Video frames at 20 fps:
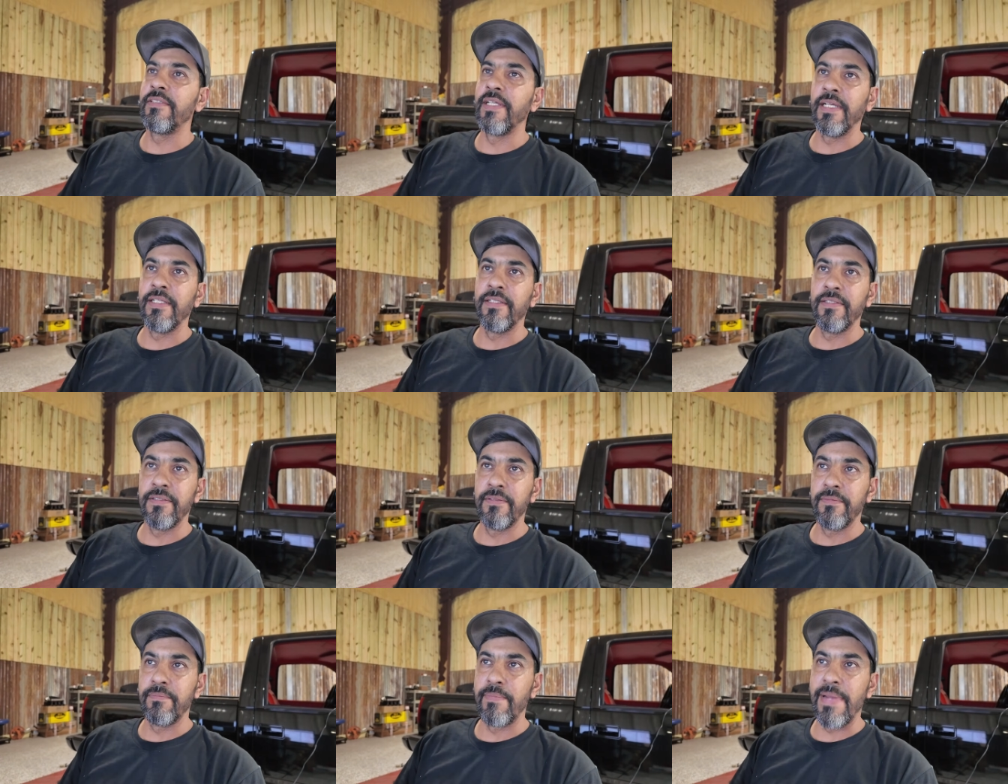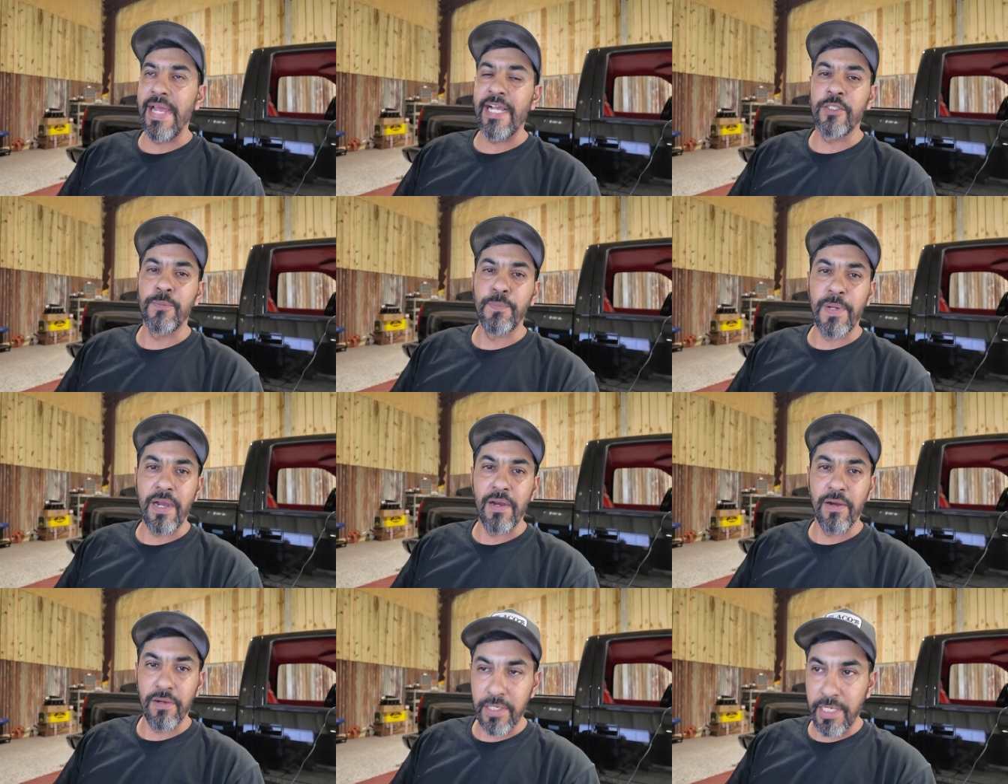That max
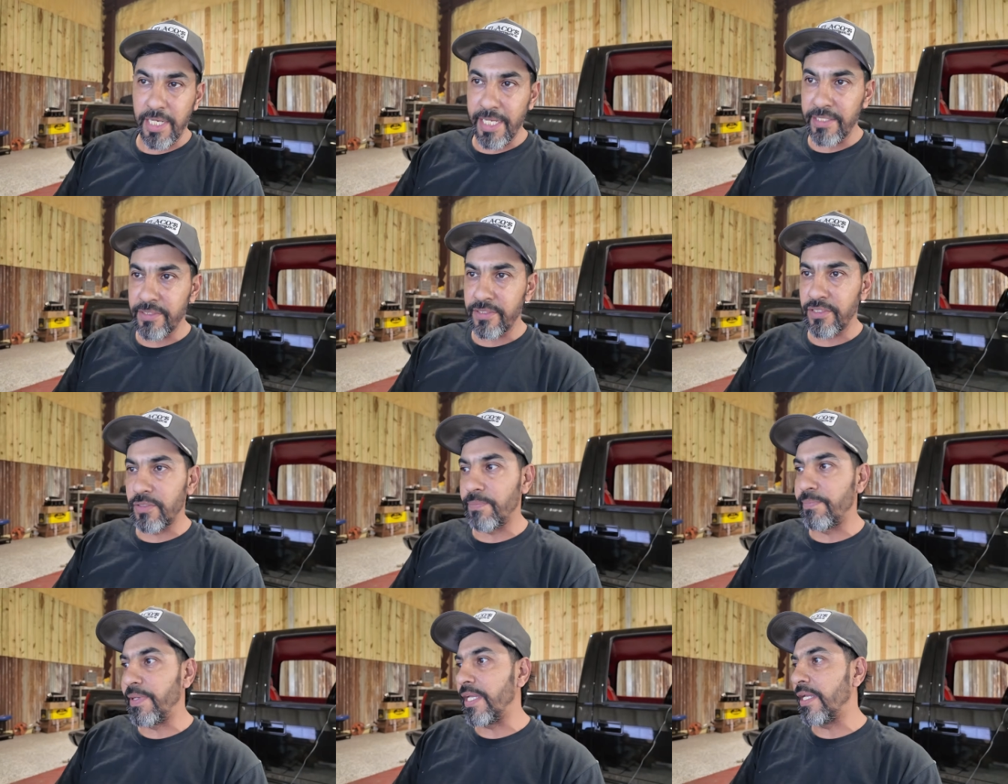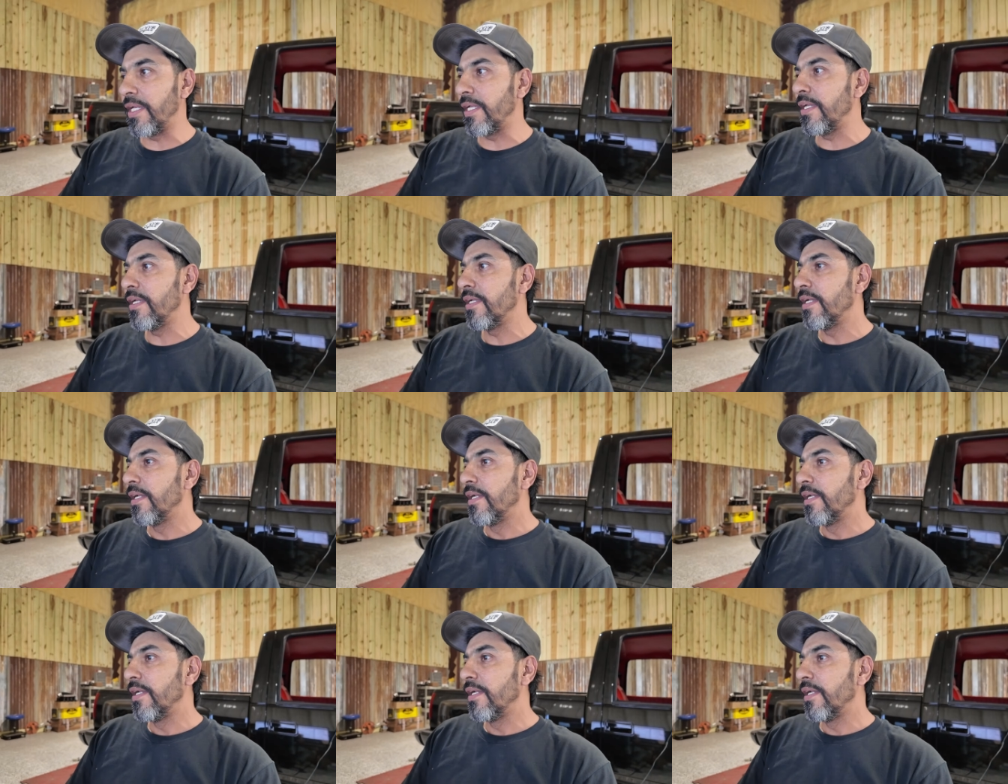power needs to be